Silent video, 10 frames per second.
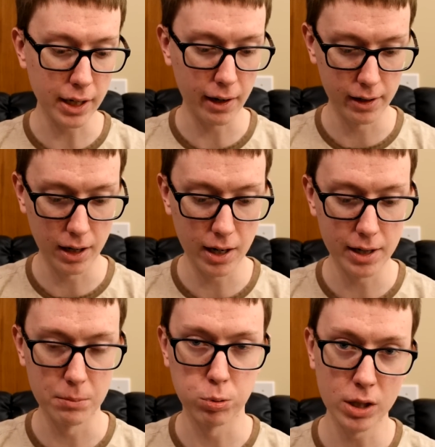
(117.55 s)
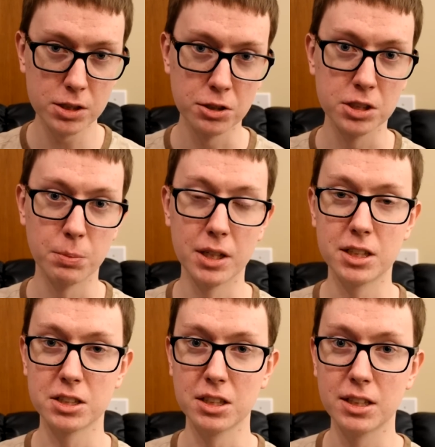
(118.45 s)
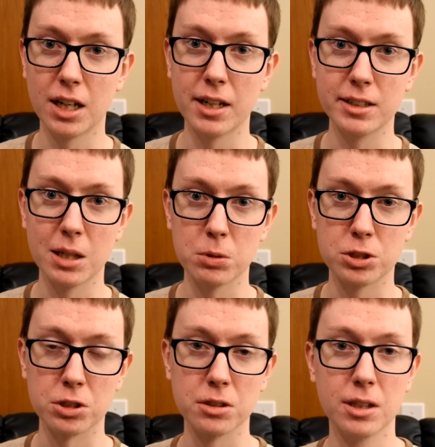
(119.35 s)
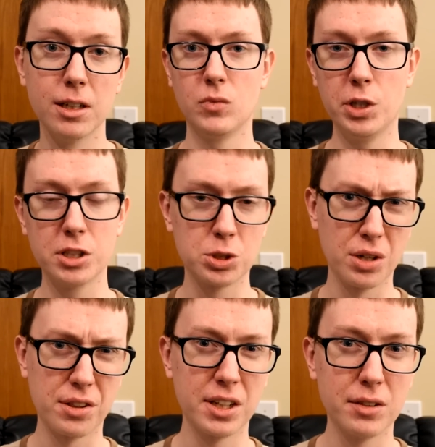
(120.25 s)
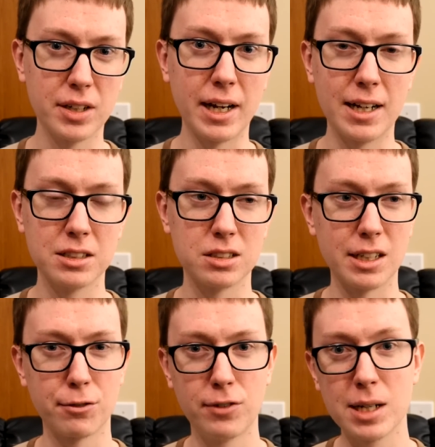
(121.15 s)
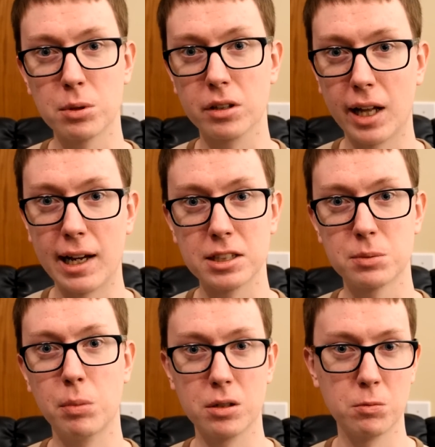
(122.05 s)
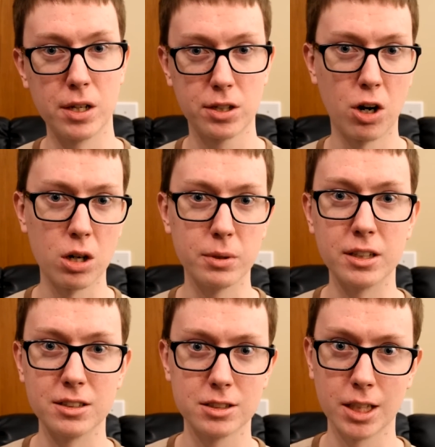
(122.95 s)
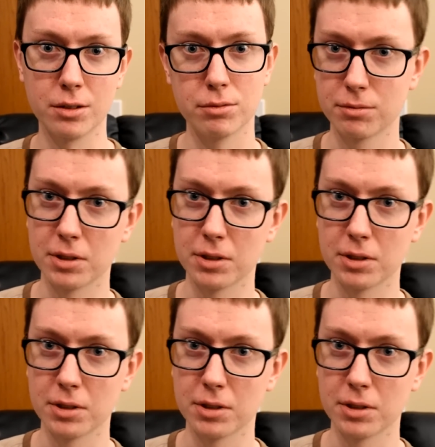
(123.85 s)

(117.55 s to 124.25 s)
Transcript: it at high pressures, but it doesn't need the high temperature. You can sort of think of it as like fiberglass, but with carbon instead of